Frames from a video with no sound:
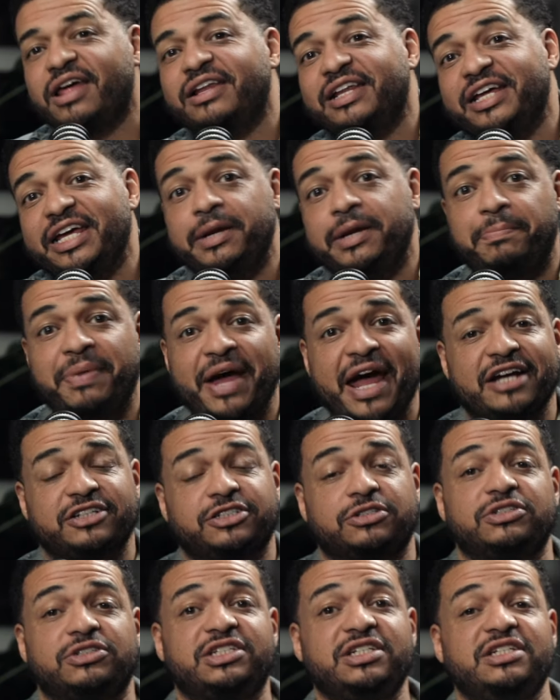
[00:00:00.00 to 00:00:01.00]
Lead
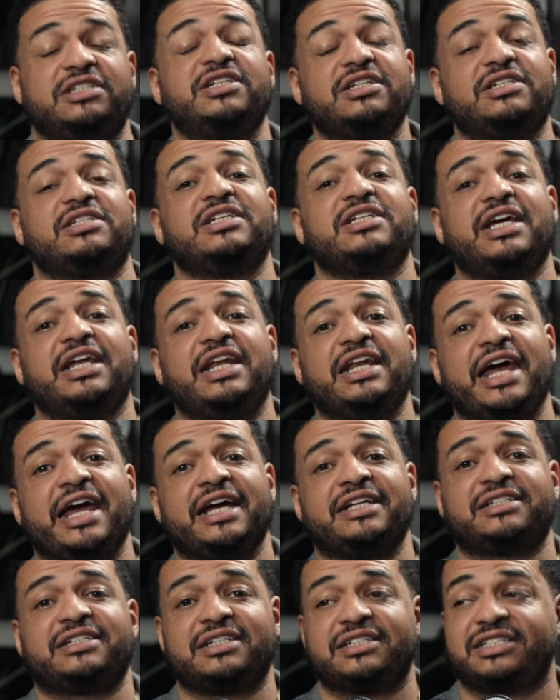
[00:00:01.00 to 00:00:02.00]
pastor, CCC
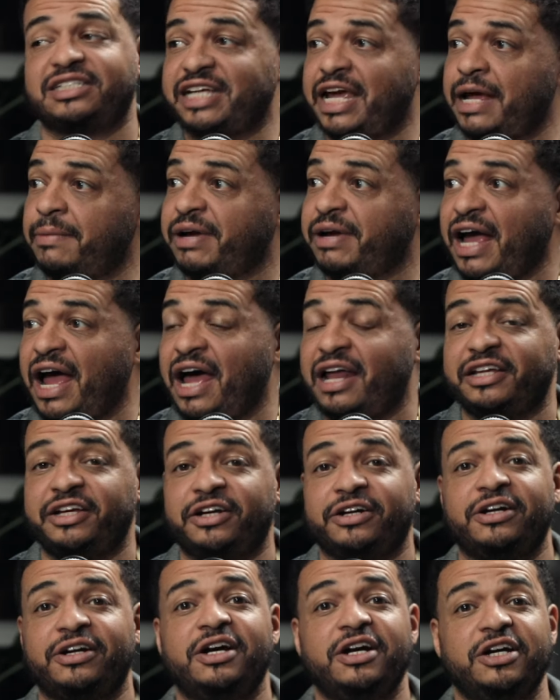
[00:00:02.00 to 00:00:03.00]
Atlanta, Sam
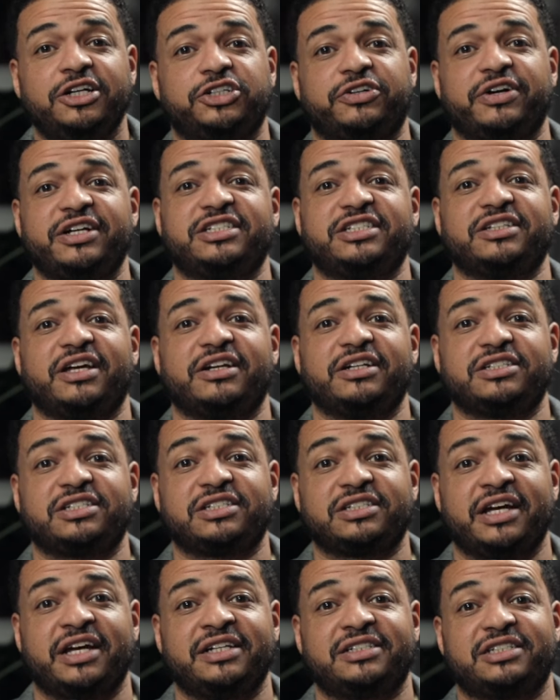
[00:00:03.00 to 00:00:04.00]
Collier, Trendsetter
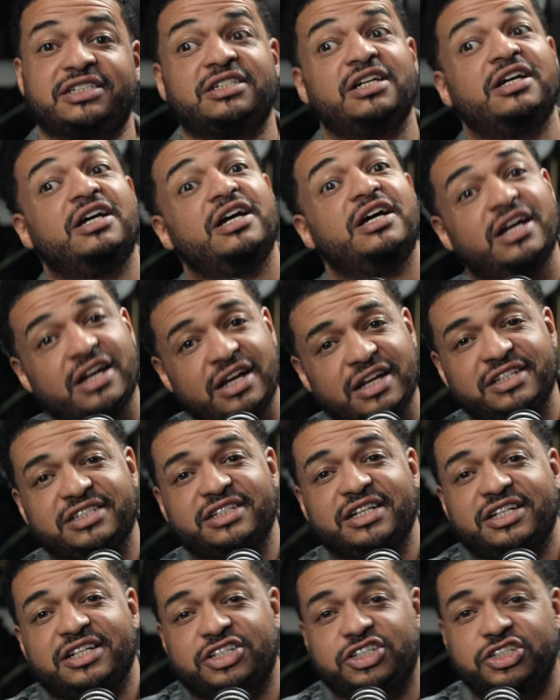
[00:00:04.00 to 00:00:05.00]
Sense,
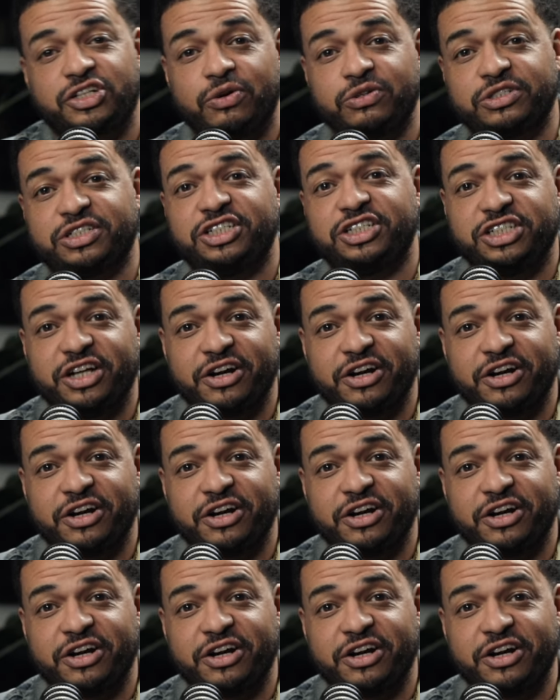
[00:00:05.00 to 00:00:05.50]
Chosen